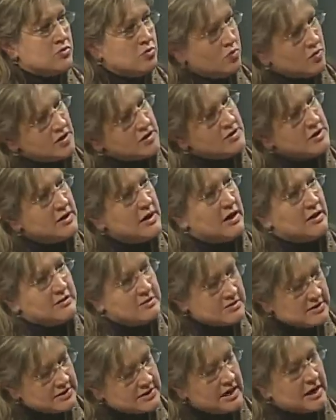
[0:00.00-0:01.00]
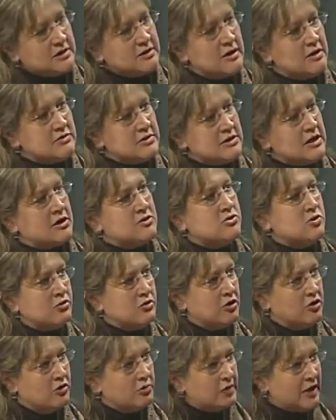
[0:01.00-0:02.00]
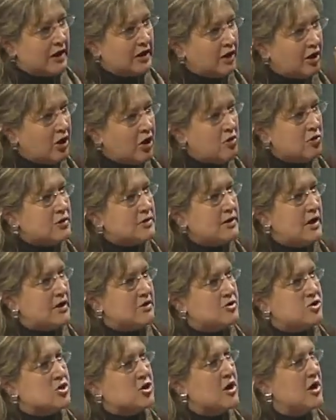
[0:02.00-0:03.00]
once again, stand outside your cube and go to lunch